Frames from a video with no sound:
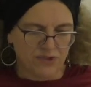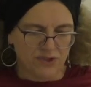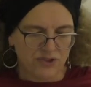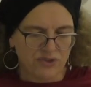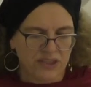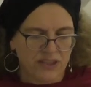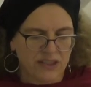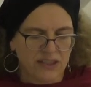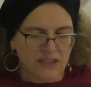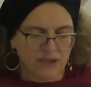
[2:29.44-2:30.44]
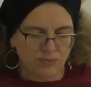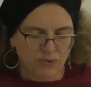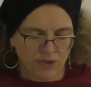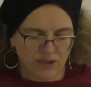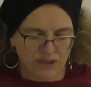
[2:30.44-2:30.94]
During a nightly
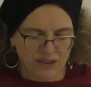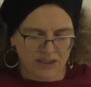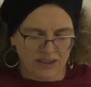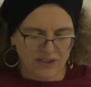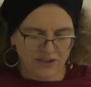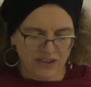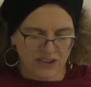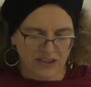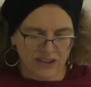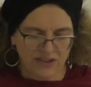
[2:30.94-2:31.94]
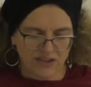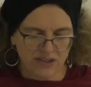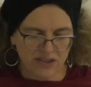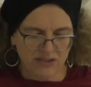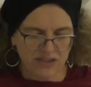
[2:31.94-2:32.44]
walk under the clear
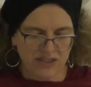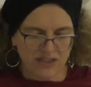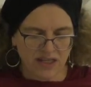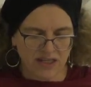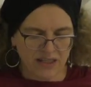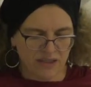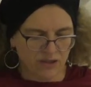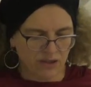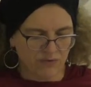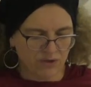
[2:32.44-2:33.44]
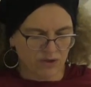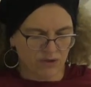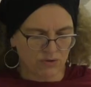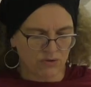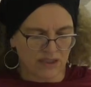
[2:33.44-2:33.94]
starry sky of a
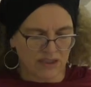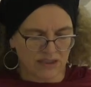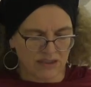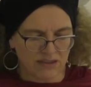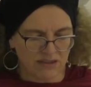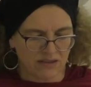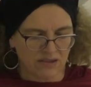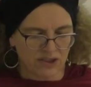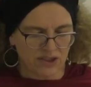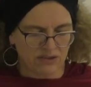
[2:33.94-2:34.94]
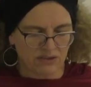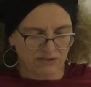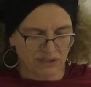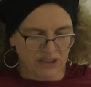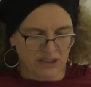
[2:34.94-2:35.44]
cold night in
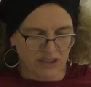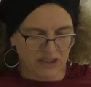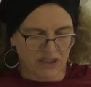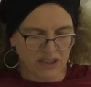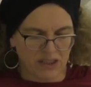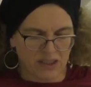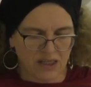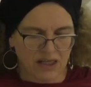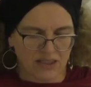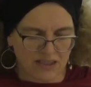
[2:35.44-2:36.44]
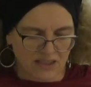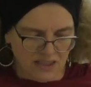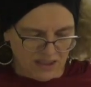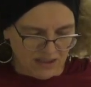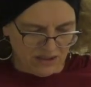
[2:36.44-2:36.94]
January, I
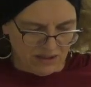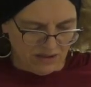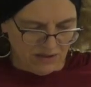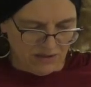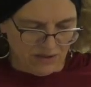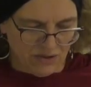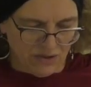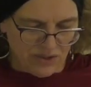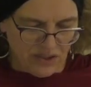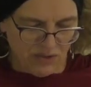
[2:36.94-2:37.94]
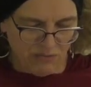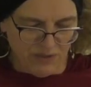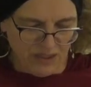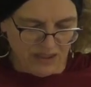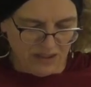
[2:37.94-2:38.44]
decided to say
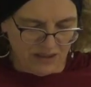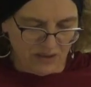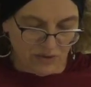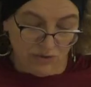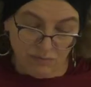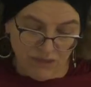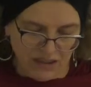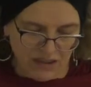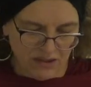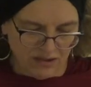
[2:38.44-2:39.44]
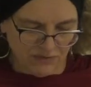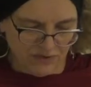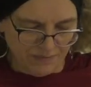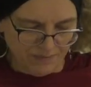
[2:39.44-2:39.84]
goodbye to the man I loved.